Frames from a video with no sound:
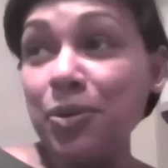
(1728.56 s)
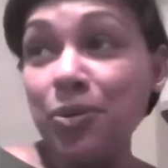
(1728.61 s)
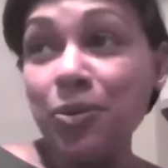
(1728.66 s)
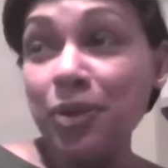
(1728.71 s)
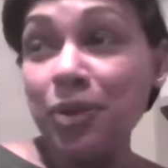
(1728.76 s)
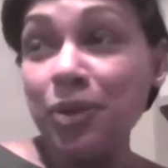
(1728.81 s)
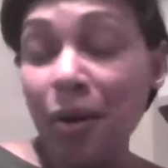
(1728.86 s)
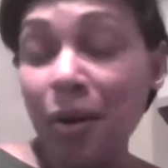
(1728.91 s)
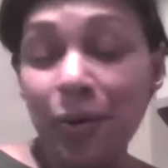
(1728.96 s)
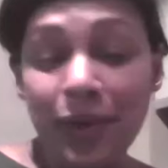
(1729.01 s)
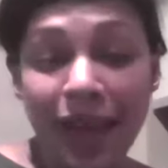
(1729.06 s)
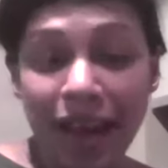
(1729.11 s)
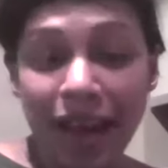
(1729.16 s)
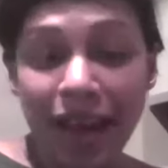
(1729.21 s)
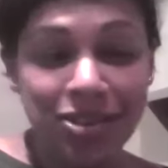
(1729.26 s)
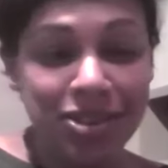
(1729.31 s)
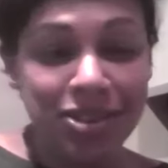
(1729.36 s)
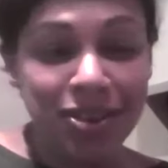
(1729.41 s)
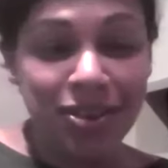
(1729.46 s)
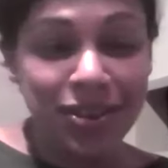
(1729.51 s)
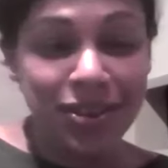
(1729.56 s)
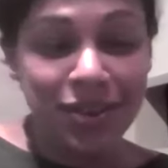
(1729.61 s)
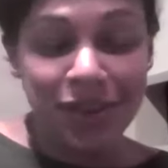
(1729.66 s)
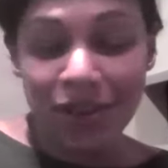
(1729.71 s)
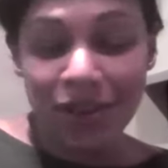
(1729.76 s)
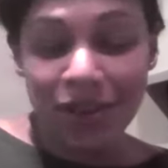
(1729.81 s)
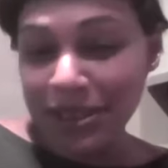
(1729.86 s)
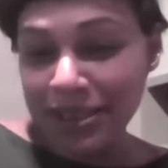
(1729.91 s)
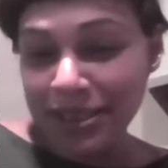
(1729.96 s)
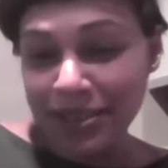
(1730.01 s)
all go without shoes for
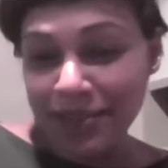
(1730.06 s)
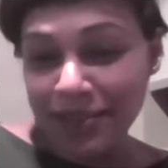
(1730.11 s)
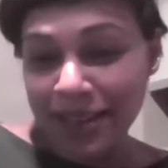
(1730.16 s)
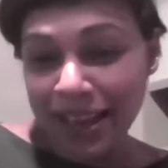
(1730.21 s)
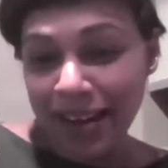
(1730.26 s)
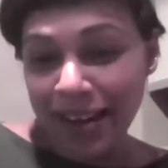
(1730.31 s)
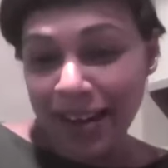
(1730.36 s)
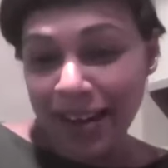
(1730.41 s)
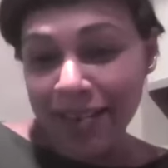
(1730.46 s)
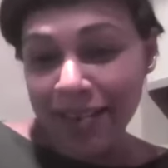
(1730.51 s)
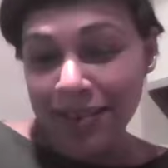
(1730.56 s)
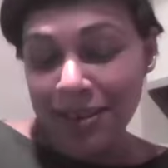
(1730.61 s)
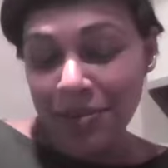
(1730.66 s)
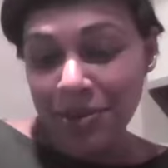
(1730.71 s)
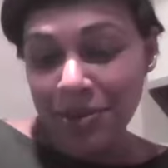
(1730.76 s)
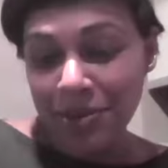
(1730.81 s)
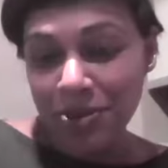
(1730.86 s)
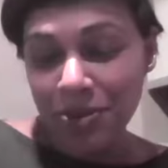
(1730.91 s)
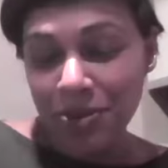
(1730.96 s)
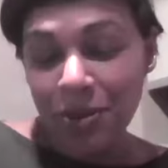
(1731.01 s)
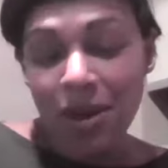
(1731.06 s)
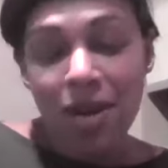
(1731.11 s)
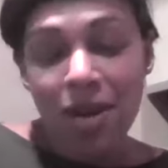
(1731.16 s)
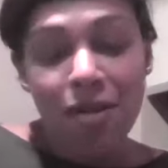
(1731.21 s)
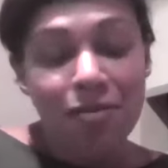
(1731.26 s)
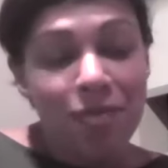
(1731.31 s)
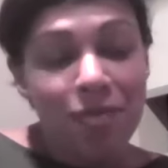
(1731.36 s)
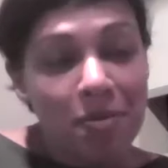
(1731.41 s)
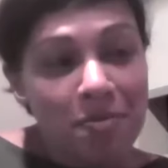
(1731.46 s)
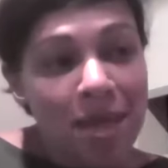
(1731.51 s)
the rest of their lives, I'm sure.
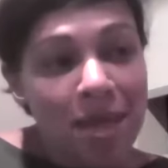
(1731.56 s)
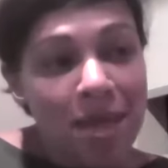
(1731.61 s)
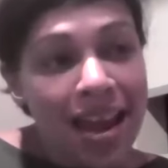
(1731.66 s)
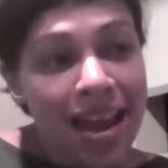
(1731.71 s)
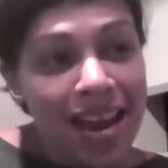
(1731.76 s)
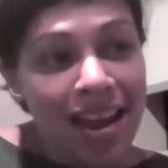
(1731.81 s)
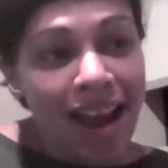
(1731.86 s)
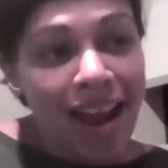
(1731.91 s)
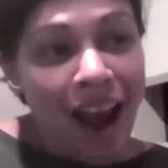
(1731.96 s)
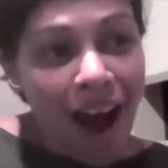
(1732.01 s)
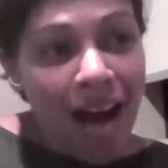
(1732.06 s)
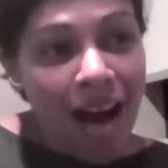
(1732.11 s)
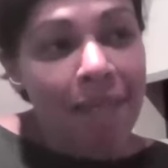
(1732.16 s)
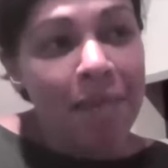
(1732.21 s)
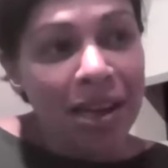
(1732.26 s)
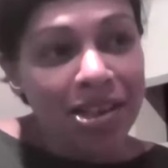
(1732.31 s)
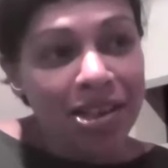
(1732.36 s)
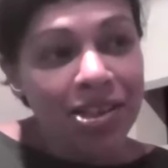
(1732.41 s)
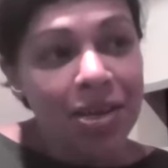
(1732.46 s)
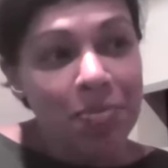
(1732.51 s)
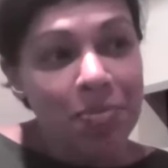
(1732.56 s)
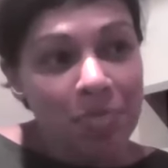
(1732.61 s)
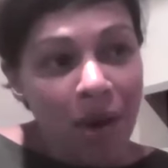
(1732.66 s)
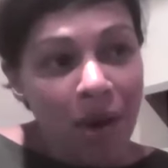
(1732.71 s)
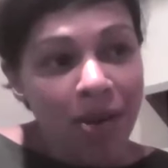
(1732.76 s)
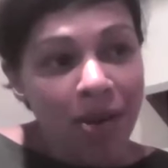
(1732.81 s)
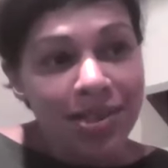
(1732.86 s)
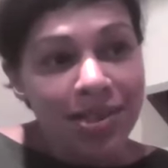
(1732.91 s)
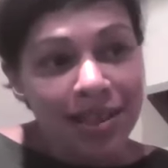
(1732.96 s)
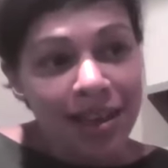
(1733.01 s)
For me, I'm actually
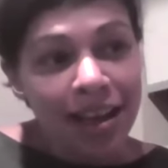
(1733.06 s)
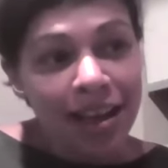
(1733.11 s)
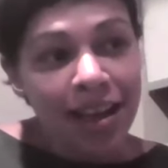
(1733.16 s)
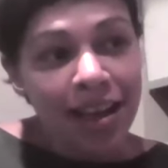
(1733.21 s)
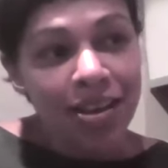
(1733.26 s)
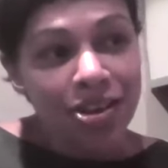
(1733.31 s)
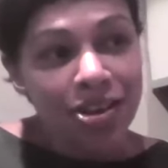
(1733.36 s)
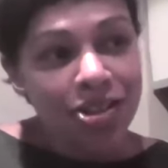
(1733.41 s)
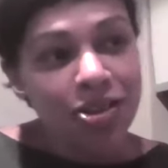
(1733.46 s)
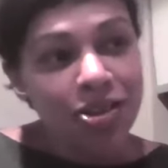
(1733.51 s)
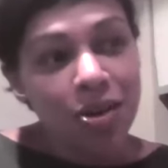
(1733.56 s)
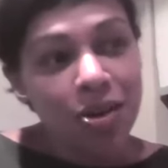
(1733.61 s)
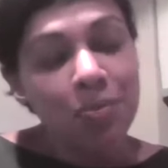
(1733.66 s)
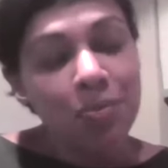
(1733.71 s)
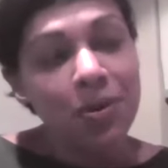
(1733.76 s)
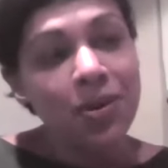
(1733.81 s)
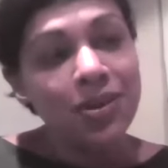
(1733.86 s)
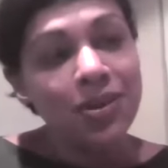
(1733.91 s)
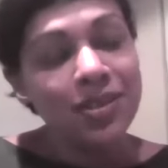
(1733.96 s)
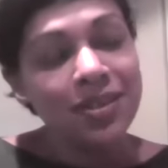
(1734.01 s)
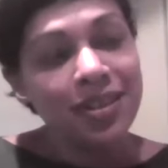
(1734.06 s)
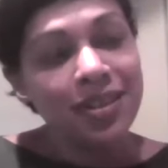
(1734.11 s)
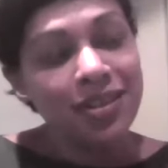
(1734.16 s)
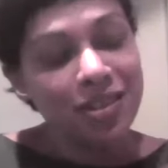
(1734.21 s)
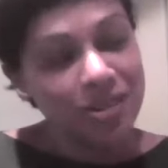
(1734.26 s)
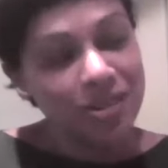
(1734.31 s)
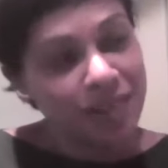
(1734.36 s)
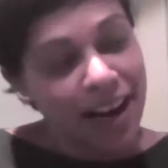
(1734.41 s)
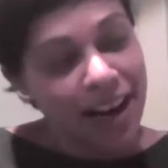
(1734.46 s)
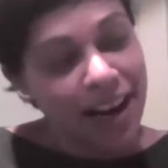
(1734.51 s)
mostly a shoe person,
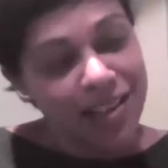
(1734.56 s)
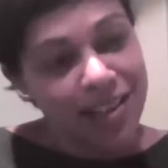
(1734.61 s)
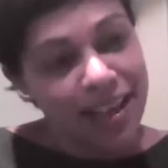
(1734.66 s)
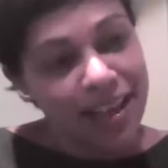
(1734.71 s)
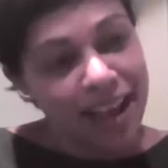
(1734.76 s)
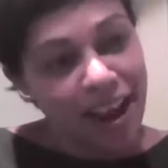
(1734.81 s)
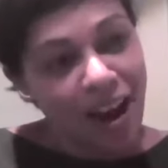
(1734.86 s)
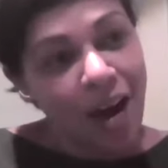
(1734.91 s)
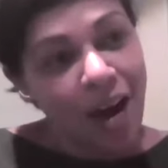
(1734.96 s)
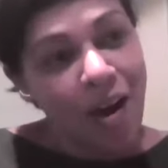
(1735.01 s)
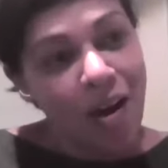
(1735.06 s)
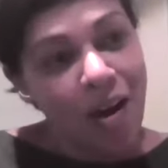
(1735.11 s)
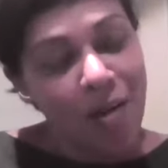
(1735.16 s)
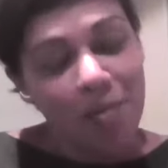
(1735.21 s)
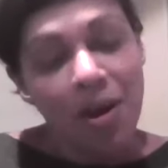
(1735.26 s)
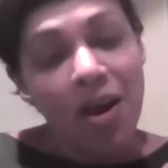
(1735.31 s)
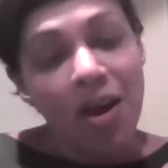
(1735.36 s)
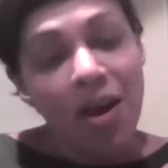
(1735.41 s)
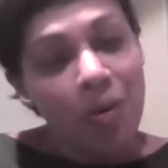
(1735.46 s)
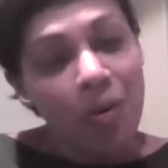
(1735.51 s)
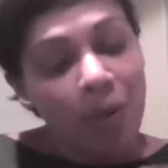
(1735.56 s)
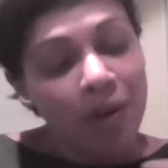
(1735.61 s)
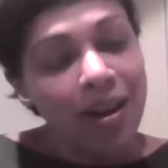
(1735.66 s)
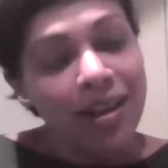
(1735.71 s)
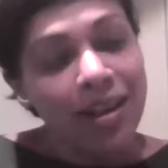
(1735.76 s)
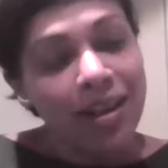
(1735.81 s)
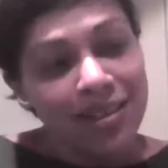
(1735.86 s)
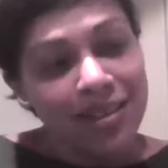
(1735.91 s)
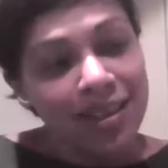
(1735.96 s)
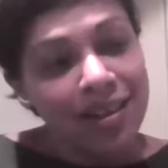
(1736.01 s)
strangely, at home. What
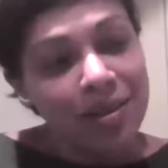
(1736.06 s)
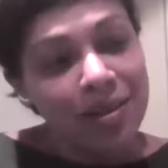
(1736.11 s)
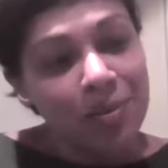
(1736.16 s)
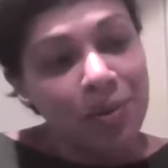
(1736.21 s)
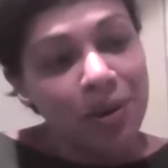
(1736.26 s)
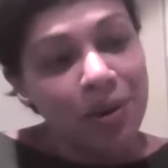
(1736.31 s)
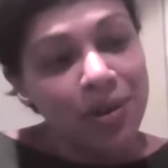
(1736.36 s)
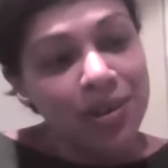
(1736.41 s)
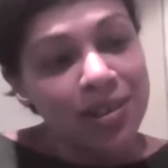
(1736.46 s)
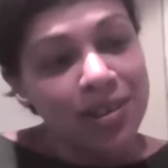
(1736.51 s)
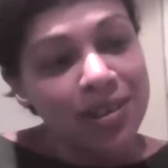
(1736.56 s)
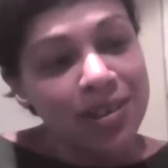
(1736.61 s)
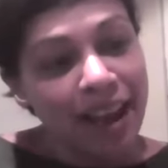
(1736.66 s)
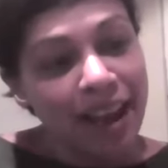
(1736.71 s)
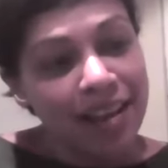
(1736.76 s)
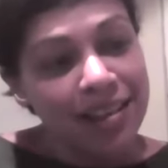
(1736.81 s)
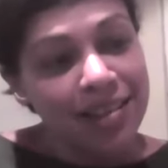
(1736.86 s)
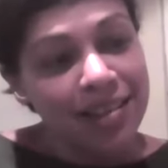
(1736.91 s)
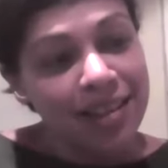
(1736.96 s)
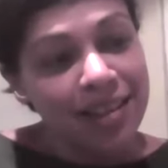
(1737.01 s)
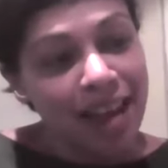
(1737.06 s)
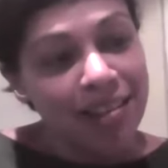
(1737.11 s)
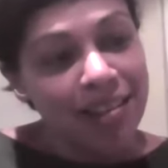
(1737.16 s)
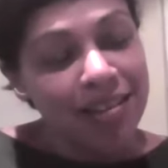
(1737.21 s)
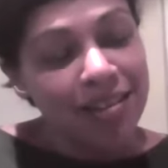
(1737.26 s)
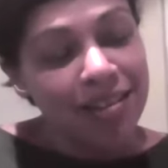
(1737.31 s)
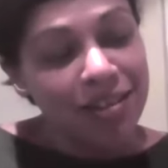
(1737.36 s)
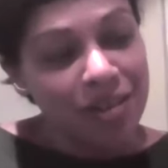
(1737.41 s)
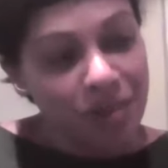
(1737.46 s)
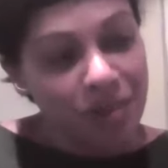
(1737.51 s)
I did was I
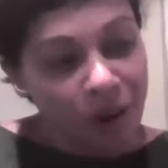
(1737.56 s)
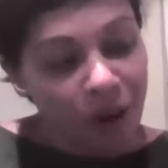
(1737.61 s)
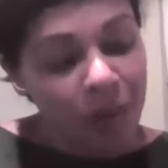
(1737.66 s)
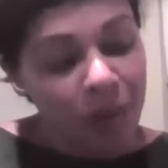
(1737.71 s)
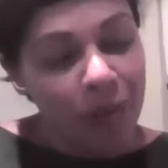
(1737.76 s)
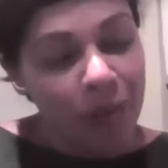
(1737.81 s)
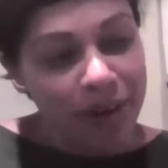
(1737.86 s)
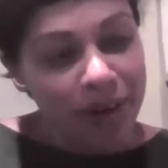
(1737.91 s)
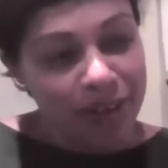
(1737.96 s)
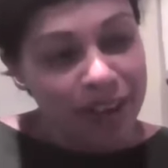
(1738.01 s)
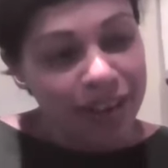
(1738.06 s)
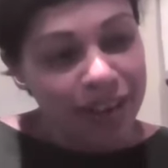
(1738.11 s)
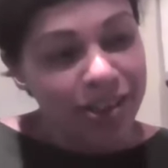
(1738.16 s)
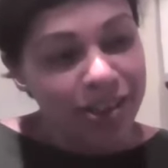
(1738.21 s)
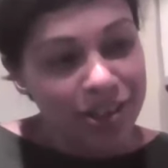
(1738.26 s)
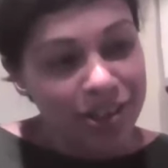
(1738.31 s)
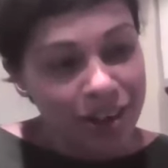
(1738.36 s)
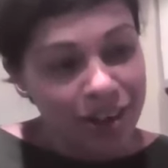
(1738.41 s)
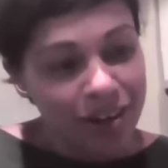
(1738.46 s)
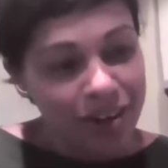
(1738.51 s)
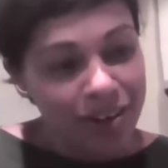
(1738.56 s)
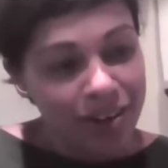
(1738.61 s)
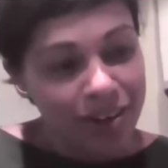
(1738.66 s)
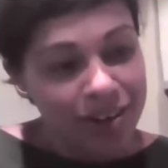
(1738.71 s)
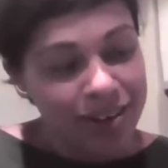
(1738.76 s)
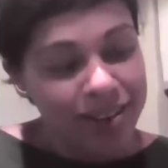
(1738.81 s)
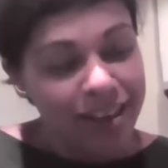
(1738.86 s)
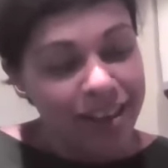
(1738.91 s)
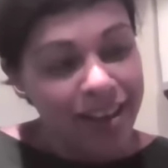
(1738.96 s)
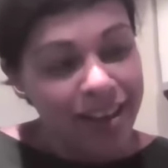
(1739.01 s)
started not wearing
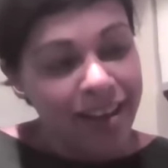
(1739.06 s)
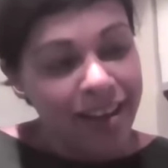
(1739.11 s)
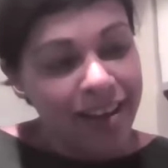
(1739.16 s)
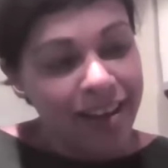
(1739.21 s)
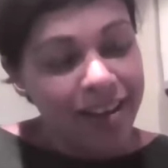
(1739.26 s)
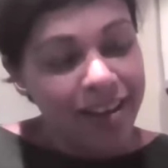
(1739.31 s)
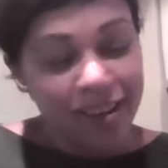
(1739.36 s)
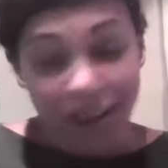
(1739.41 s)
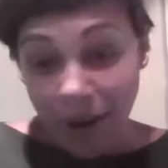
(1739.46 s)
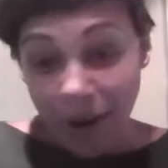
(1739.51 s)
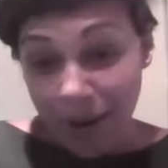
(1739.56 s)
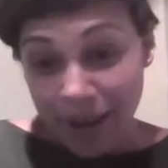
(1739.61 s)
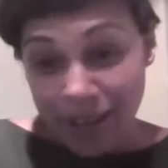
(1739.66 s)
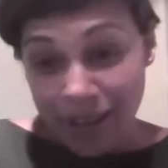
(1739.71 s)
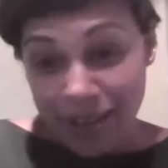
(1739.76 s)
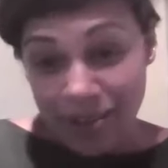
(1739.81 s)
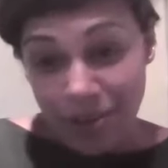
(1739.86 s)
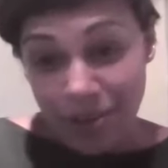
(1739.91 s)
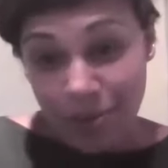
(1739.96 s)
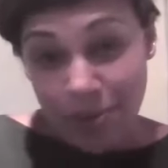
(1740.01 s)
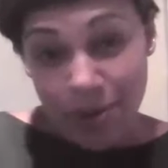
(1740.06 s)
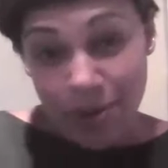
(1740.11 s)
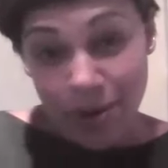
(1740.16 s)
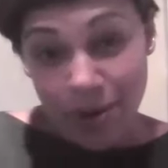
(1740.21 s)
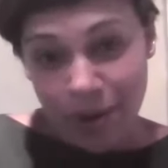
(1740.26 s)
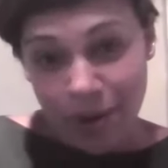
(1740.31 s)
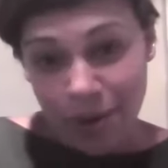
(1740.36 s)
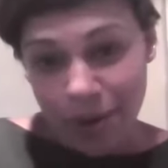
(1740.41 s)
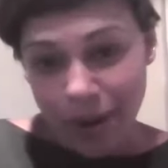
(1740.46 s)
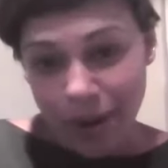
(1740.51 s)
shoes going to
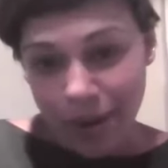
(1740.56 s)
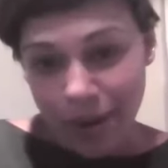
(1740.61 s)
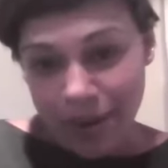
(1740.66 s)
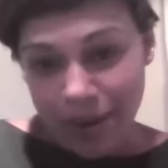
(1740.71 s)
work when I